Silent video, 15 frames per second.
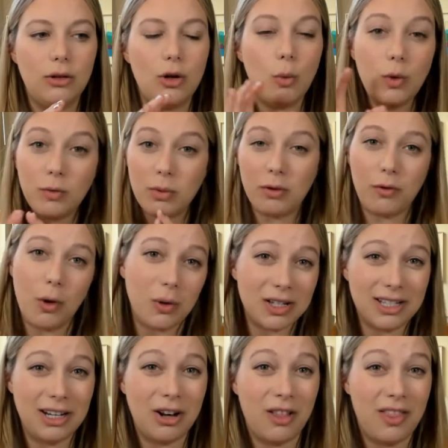we've been
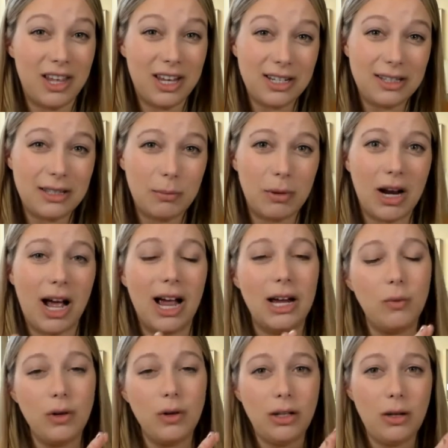focusing on this, but I
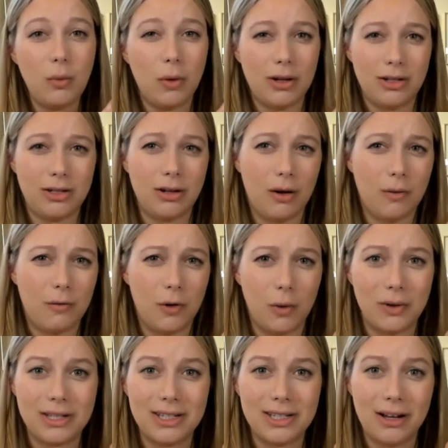really want to start
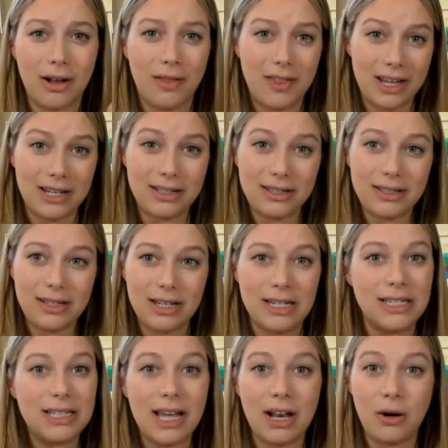focusing on this.
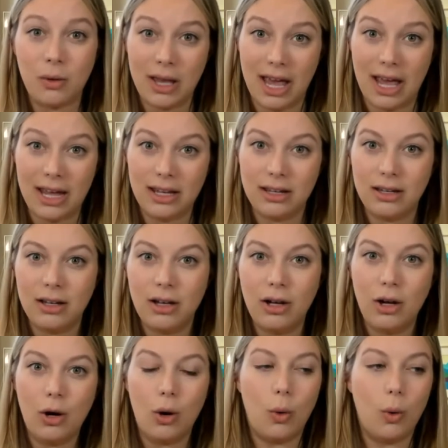Is that okay?
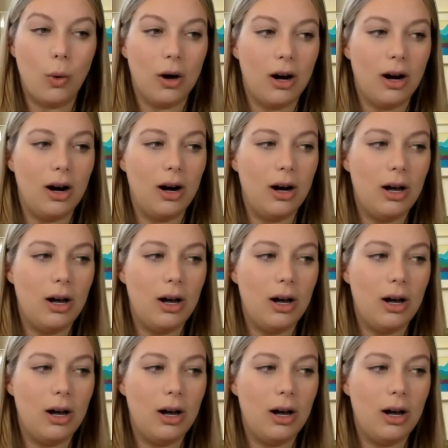Or